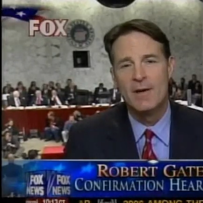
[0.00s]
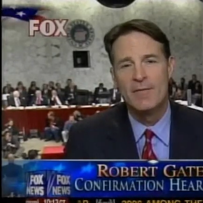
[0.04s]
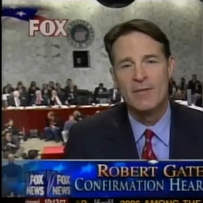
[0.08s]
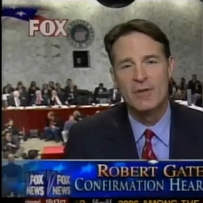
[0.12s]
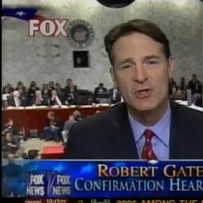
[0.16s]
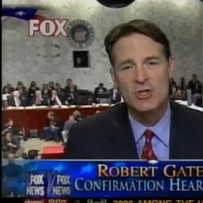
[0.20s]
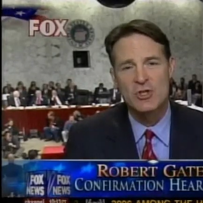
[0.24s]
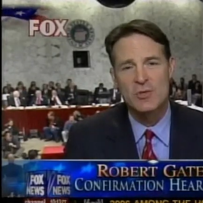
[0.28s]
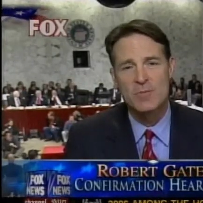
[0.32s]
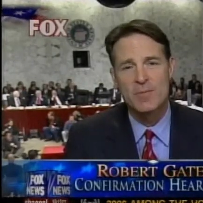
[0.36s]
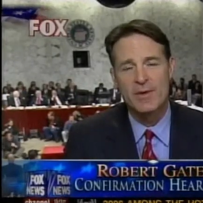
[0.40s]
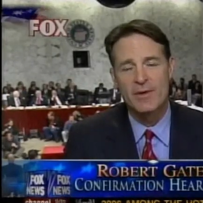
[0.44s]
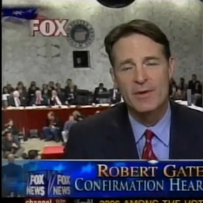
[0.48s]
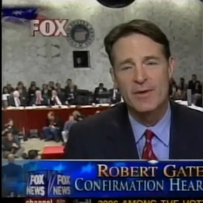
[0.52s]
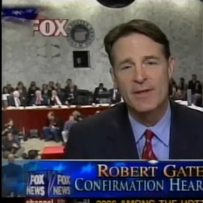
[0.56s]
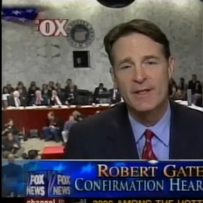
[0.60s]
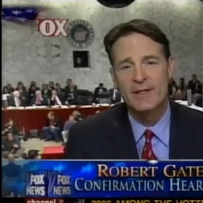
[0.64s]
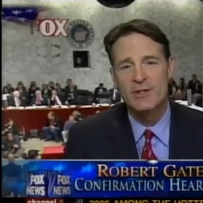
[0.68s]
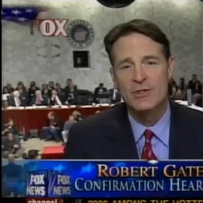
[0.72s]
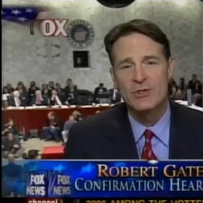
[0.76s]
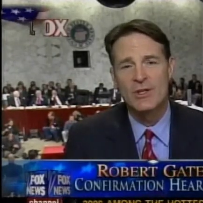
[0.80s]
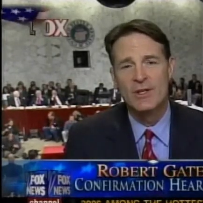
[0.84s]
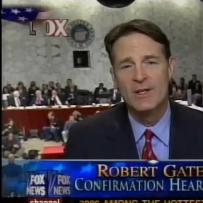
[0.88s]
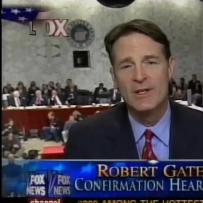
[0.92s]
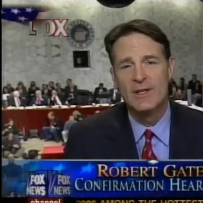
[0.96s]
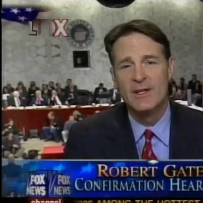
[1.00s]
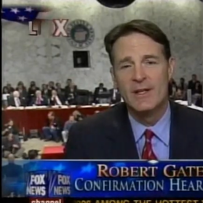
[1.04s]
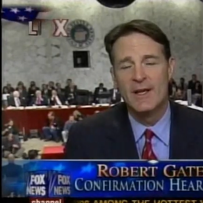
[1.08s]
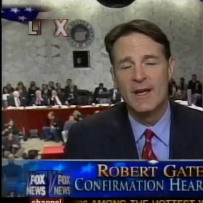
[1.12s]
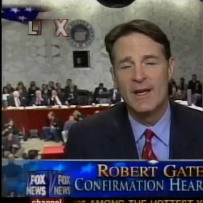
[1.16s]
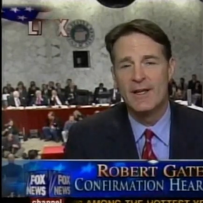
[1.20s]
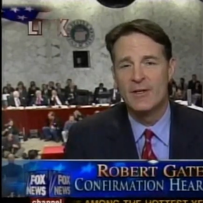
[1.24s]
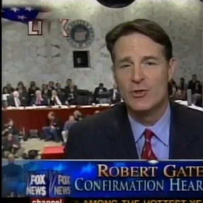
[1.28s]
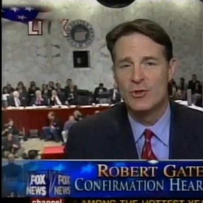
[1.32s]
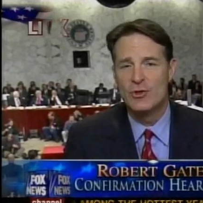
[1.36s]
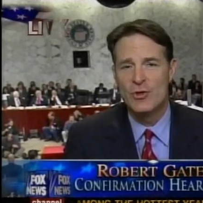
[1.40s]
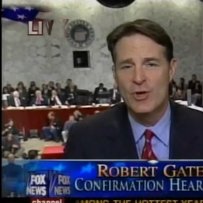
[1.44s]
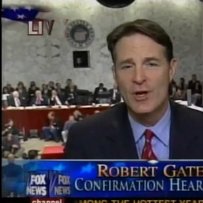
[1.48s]
of experience
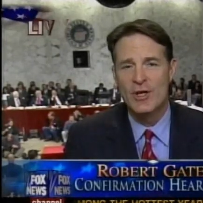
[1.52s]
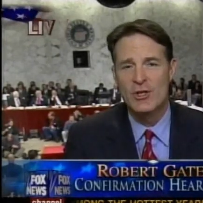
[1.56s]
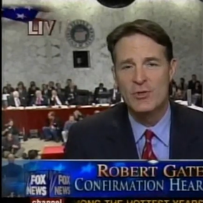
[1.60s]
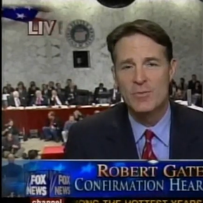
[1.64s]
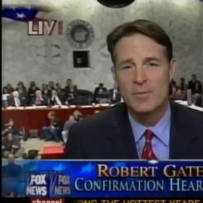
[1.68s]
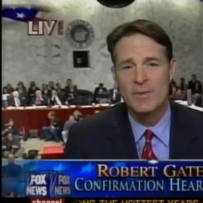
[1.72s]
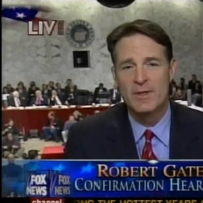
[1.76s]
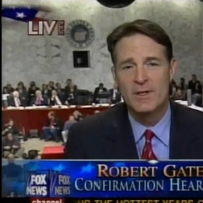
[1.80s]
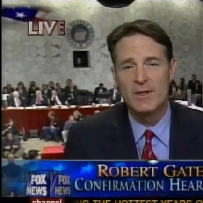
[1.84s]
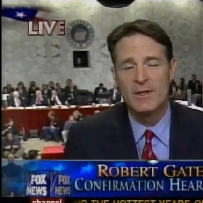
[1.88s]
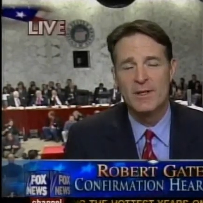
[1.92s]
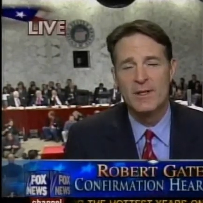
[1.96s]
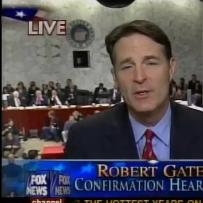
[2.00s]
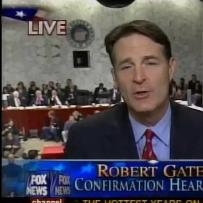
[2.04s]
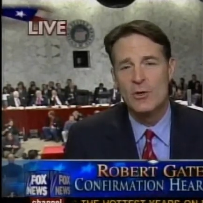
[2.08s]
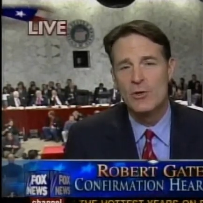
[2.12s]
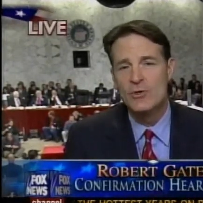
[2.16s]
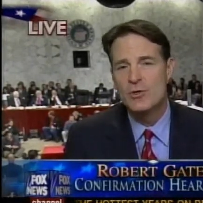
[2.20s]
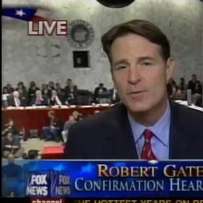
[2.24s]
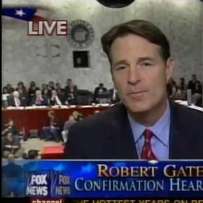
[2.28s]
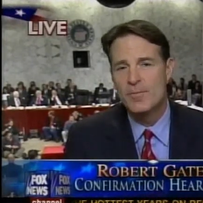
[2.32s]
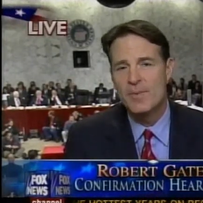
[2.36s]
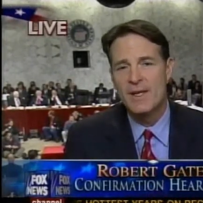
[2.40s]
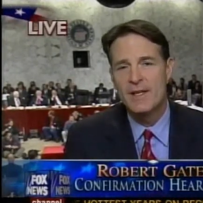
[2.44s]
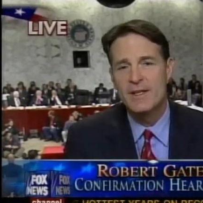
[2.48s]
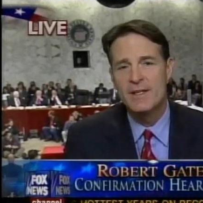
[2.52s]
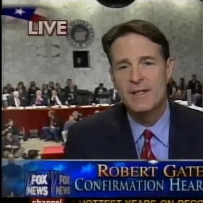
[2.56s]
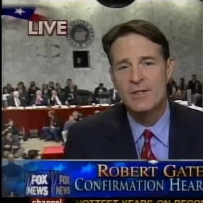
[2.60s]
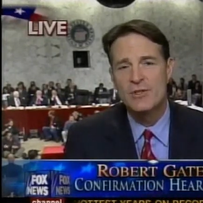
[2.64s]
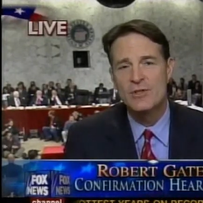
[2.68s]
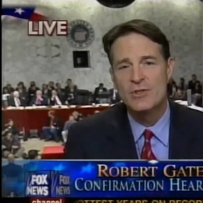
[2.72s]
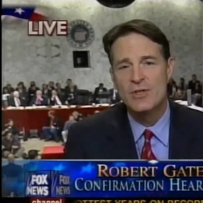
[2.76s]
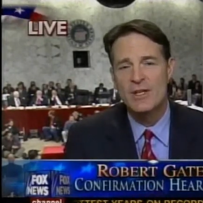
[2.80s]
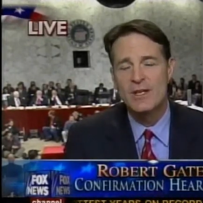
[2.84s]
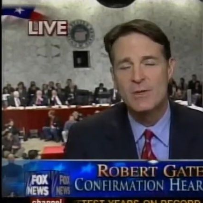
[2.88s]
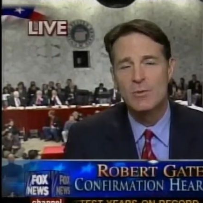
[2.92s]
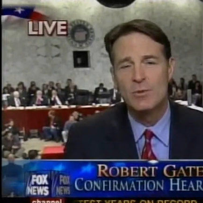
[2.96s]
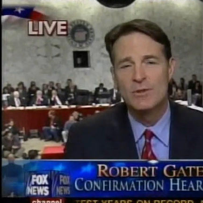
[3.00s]
and judgment whose
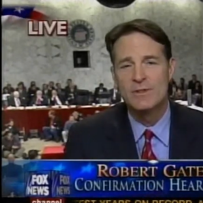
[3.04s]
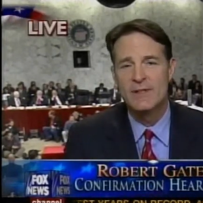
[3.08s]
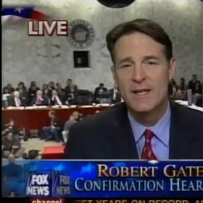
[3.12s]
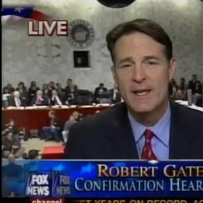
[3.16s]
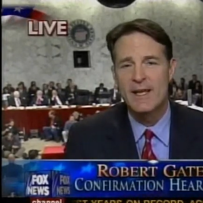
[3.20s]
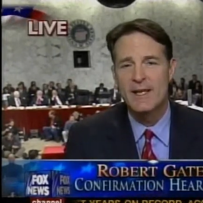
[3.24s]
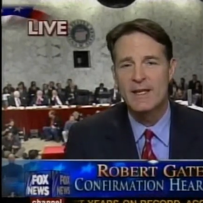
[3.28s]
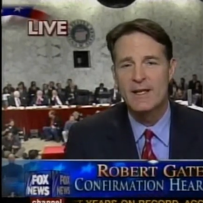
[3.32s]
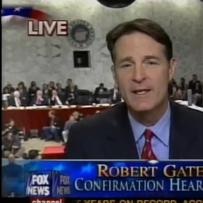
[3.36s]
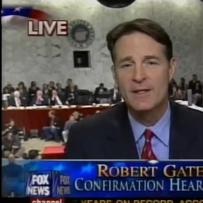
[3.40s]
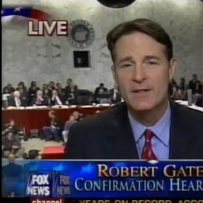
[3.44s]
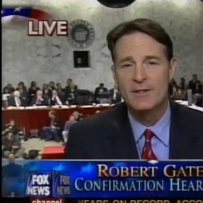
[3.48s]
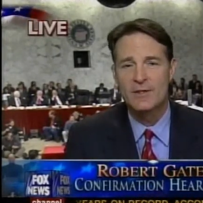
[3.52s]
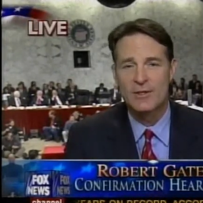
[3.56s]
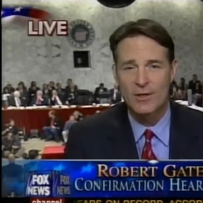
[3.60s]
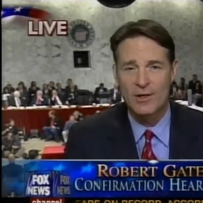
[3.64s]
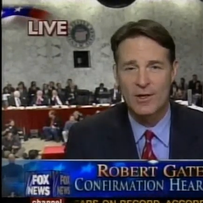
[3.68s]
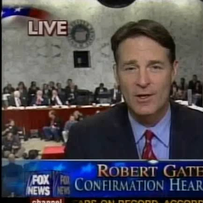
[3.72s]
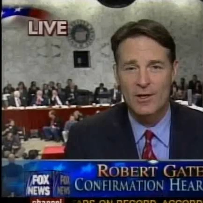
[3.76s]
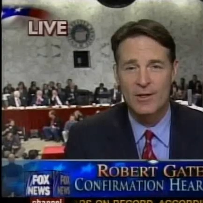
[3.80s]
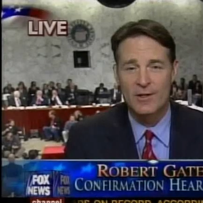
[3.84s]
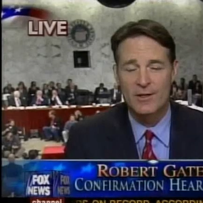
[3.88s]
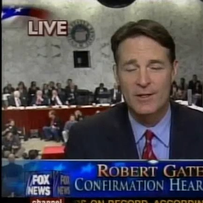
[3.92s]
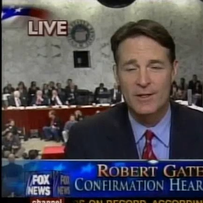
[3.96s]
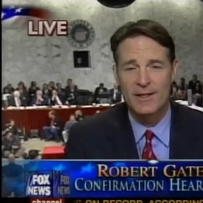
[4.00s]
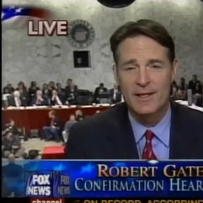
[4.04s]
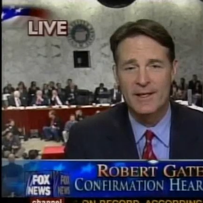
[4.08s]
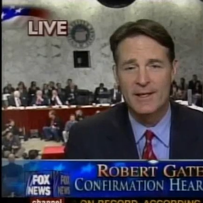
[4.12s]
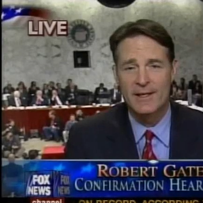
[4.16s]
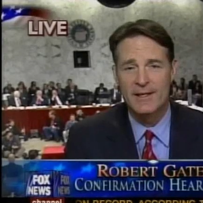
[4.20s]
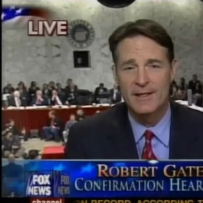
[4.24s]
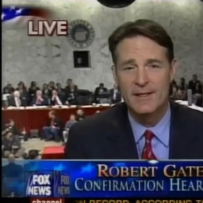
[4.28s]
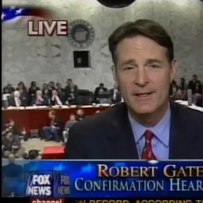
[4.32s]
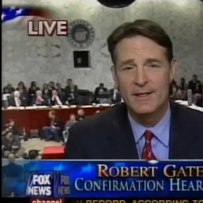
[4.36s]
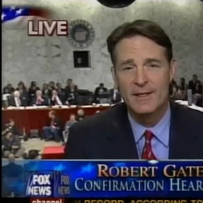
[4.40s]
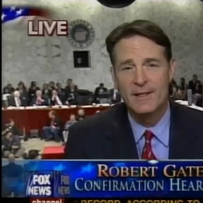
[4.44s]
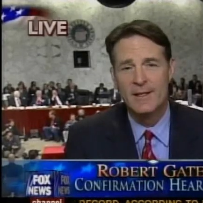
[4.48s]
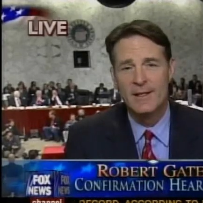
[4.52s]
opinions he will take to heart.
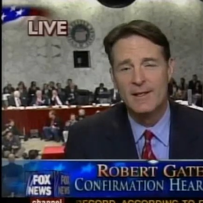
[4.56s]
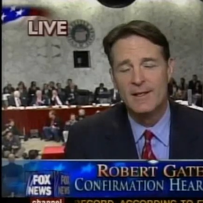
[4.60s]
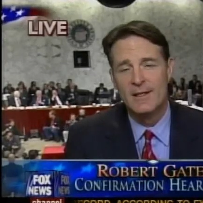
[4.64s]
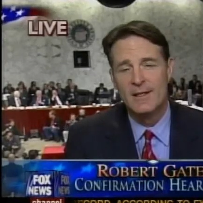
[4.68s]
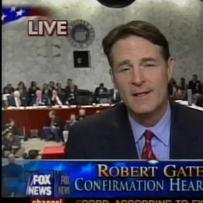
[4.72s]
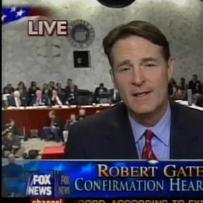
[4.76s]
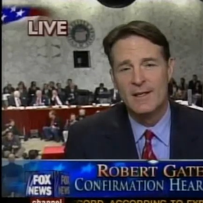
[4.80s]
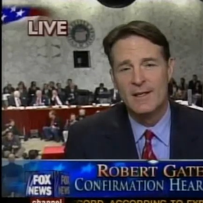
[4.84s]
And